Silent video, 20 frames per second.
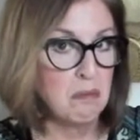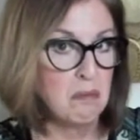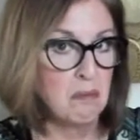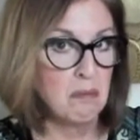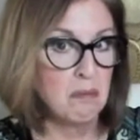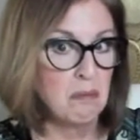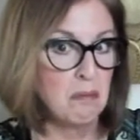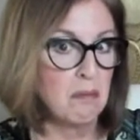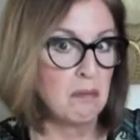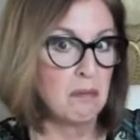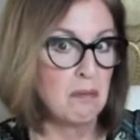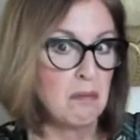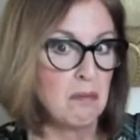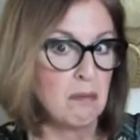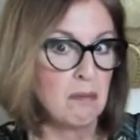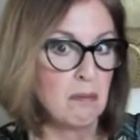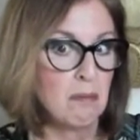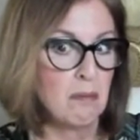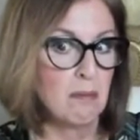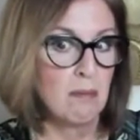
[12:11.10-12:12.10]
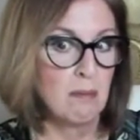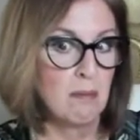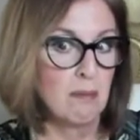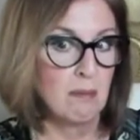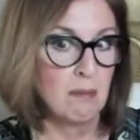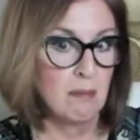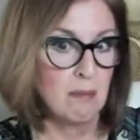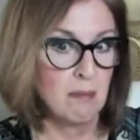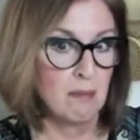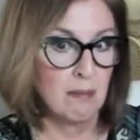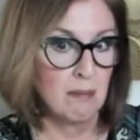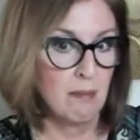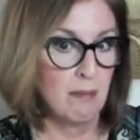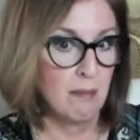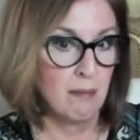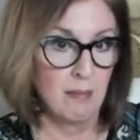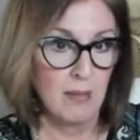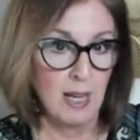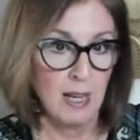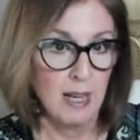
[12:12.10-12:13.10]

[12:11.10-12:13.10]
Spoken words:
(silence)